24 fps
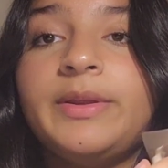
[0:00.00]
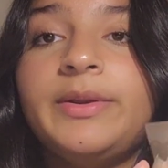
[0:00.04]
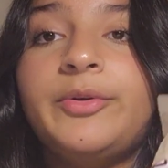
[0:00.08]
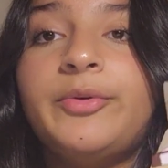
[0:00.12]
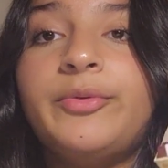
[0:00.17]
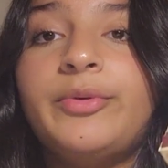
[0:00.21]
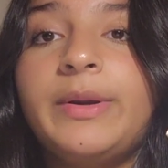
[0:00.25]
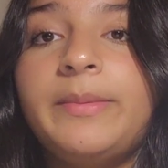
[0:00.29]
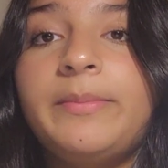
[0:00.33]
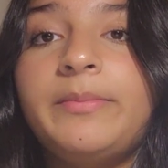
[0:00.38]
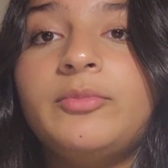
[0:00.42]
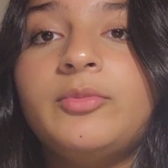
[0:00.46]

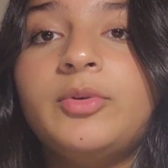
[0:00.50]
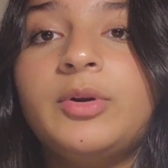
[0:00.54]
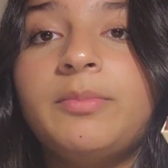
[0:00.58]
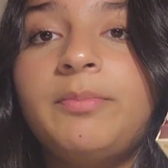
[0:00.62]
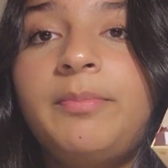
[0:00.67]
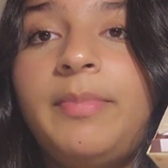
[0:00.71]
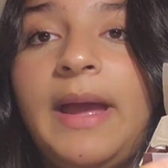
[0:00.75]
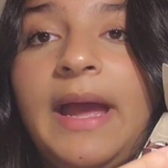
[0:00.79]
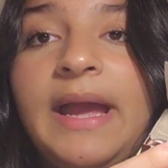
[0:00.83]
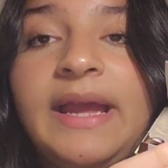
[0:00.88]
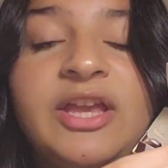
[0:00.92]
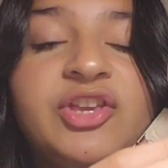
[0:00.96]
rip,
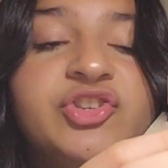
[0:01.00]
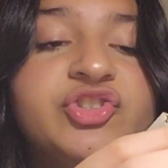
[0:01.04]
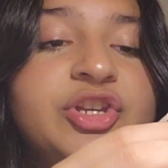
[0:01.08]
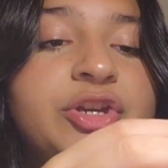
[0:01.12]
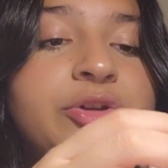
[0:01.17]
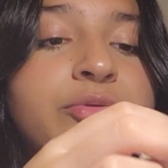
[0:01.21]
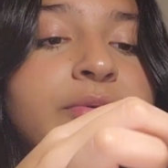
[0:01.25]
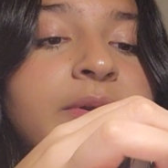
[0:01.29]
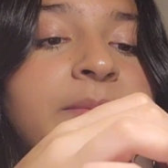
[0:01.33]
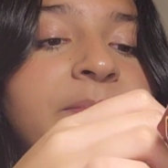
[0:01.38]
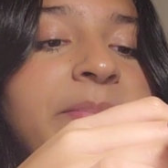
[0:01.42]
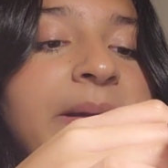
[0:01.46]
rip packaging,
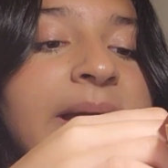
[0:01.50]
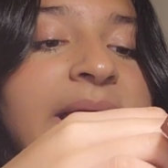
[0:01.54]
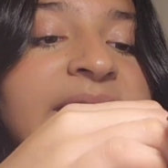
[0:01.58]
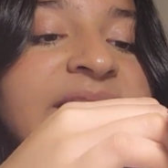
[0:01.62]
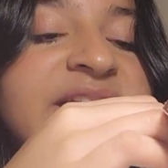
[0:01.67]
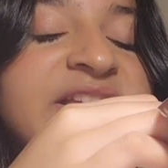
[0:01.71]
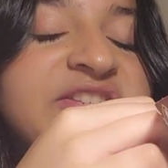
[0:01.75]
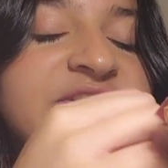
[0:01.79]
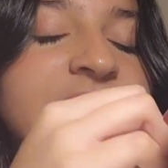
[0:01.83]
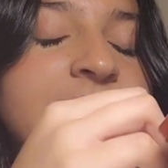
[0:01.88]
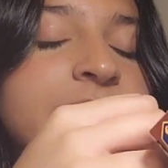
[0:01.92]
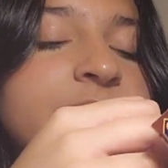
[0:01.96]
rip
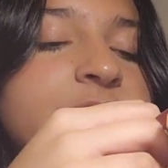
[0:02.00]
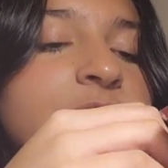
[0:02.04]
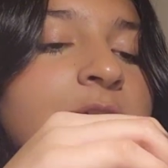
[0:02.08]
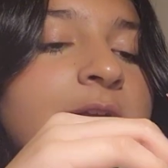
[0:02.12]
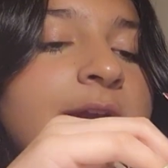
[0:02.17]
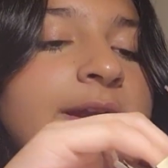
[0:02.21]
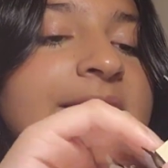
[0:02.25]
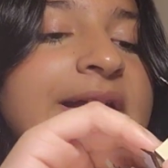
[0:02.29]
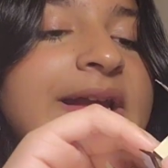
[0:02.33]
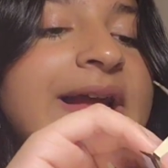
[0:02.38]
packaging, sorry